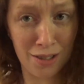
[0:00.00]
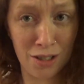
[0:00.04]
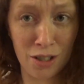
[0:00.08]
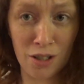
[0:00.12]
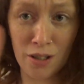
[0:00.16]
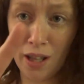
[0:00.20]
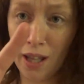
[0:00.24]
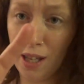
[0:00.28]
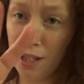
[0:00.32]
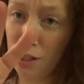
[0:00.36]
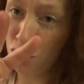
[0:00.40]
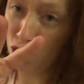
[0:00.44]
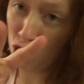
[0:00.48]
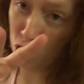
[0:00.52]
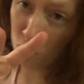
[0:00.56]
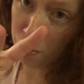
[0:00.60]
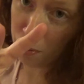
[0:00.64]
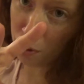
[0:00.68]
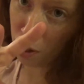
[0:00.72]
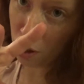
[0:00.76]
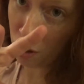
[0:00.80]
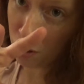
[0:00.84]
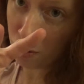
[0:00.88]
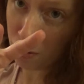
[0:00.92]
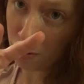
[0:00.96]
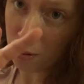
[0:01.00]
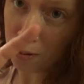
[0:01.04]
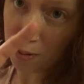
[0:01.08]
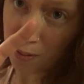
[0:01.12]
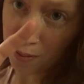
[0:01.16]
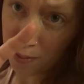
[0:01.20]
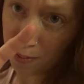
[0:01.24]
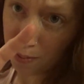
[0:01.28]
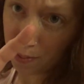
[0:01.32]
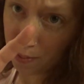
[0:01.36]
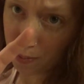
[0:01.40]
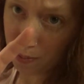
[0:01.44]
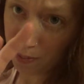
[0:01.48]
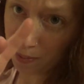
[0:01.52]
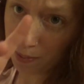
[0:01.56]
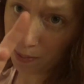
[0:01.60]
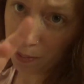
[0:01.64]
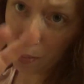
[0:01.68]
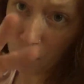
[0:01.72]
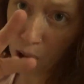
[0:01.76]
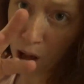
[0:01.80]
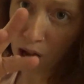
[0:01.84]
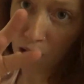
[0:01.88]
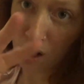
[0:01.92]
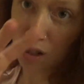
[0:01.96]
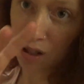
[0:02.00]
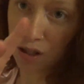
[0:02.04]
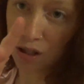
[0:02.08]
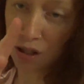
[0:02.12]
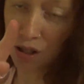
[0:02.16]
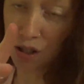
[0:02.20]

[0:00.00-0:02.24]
Do you like Duplo blocks?